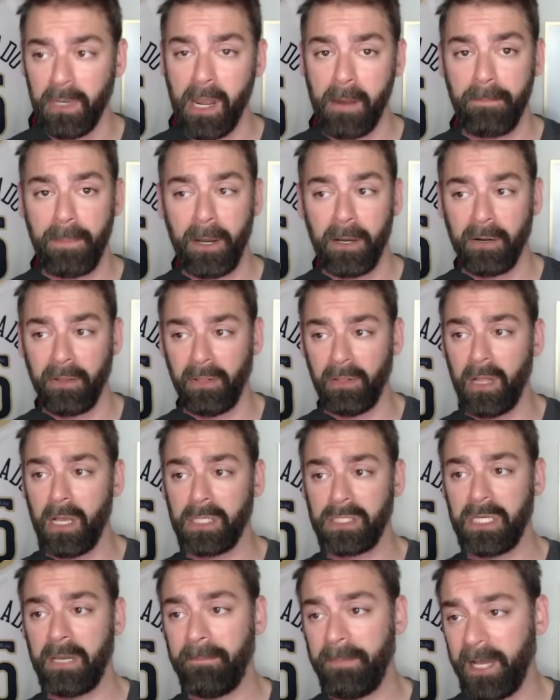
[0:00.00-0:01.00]
We are part of the
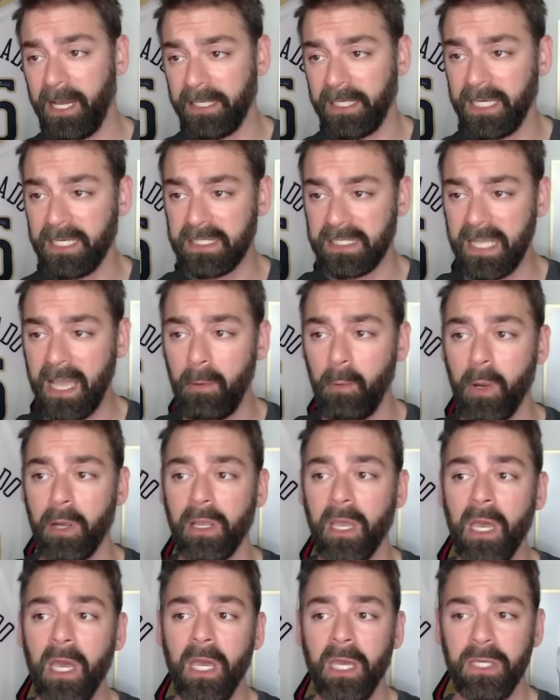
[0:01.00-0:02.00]
Locked On Podcast
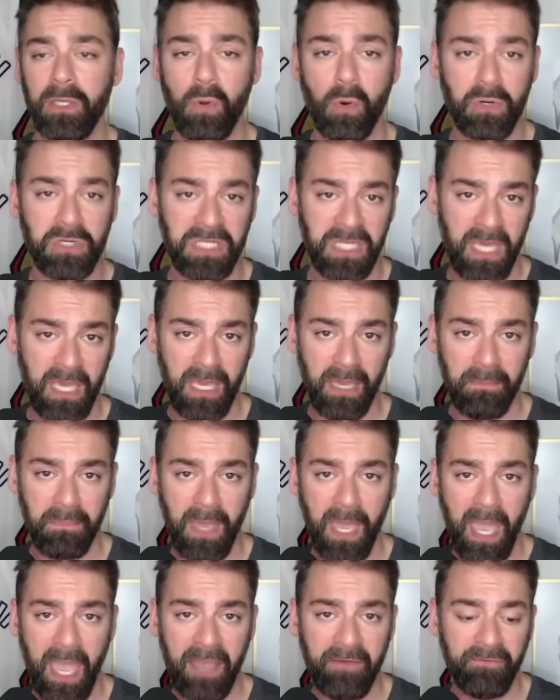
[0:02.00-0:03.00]
Network, your
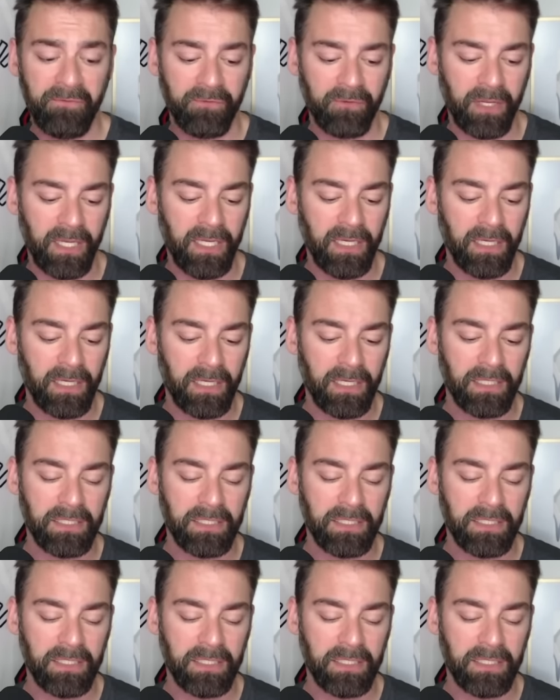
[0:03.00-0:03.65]
team every day.